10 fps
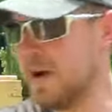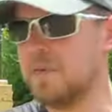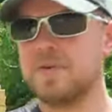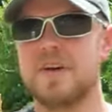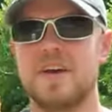
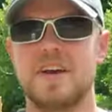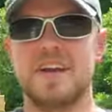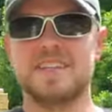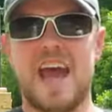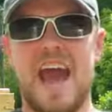pump,
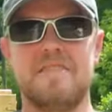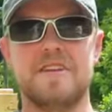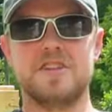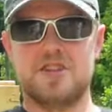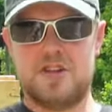is a 1/2
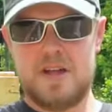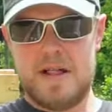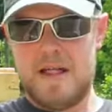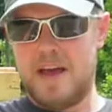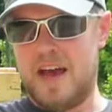inch.
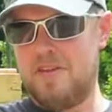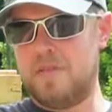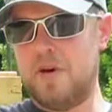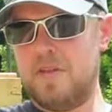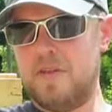I have
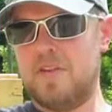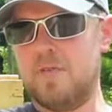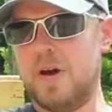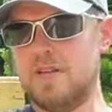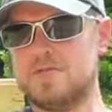both of these
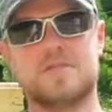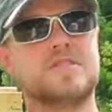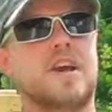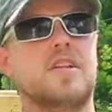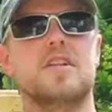models for
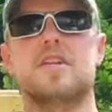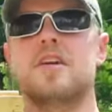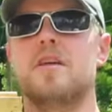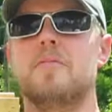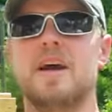sale
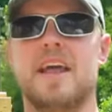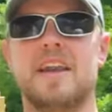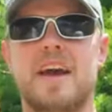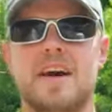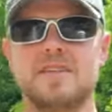at my
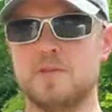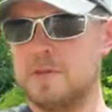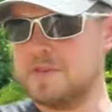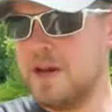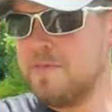Land To House
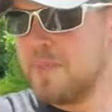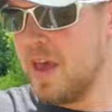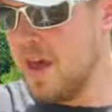website.